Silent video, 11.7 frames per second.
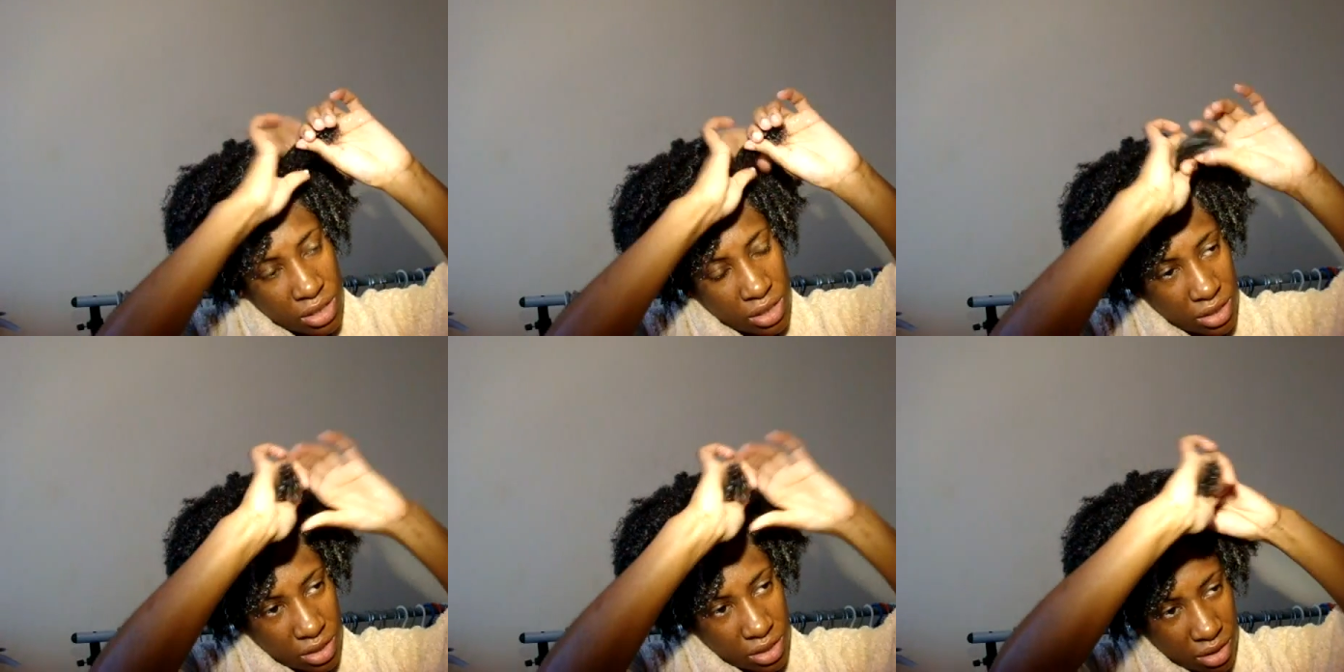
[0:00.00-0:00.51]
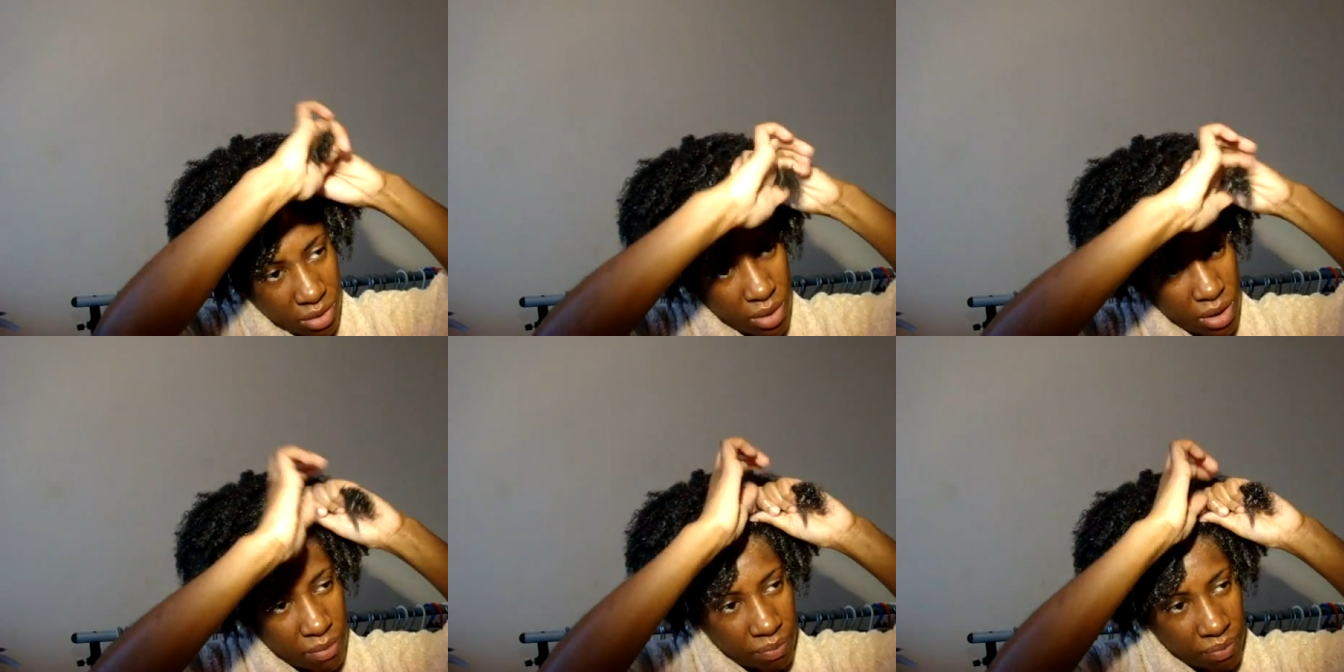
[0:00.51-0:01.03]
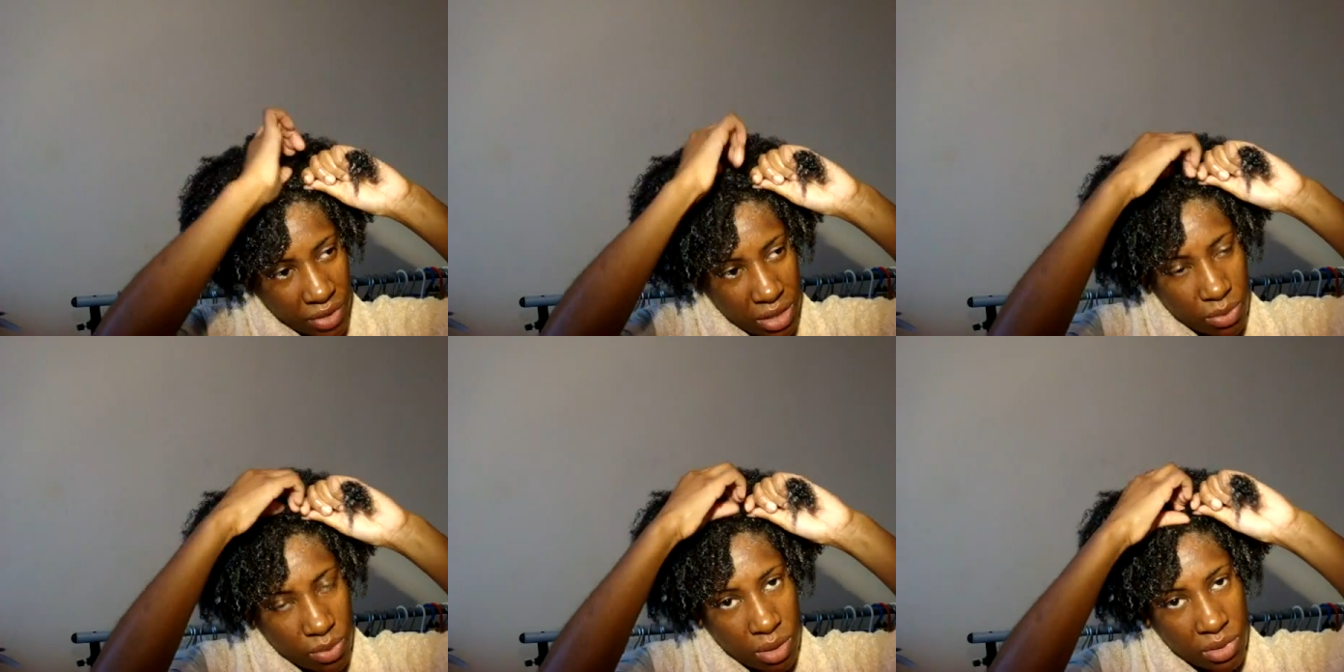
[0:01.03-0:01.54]
so
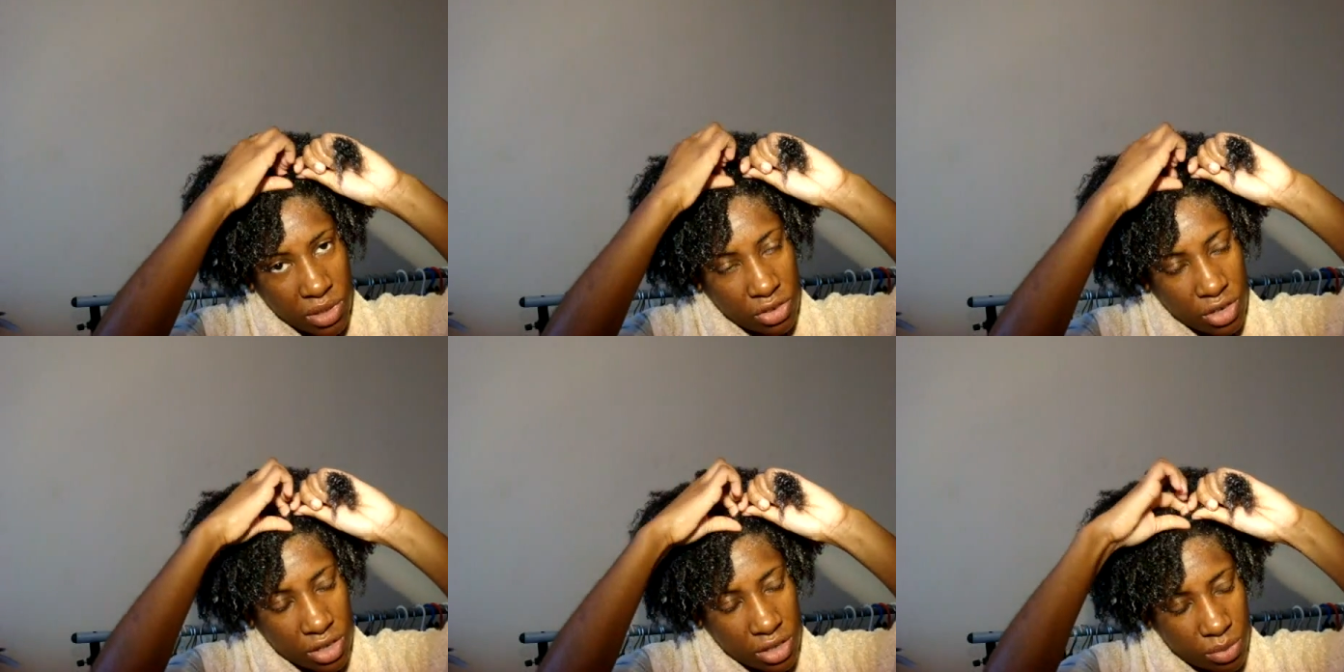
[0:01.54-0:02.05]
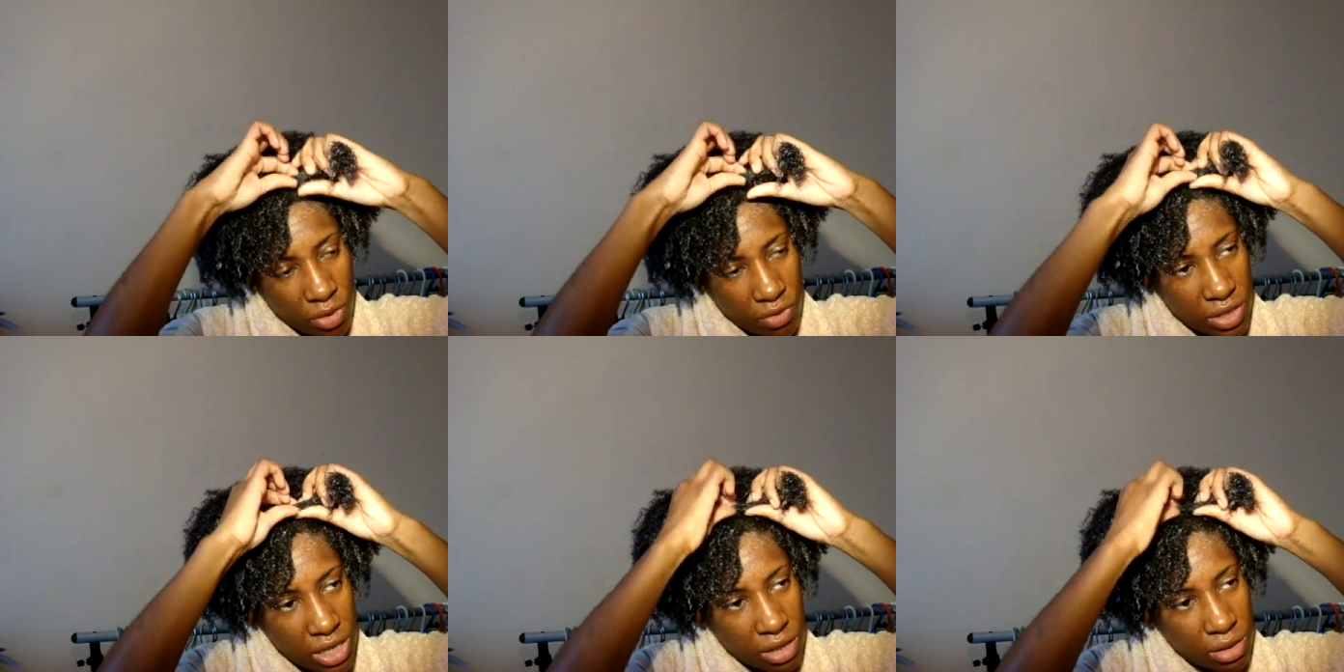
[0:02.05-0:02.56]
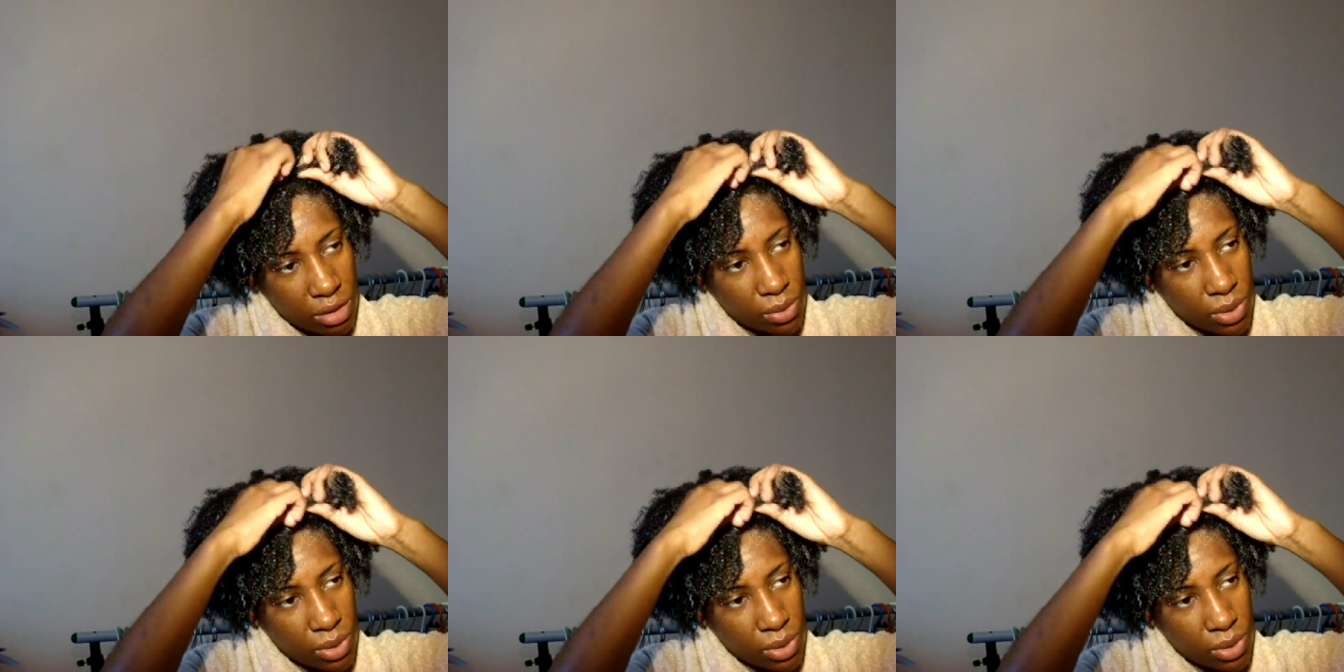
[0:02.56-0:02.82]
that's why I'm just trying to smooth it down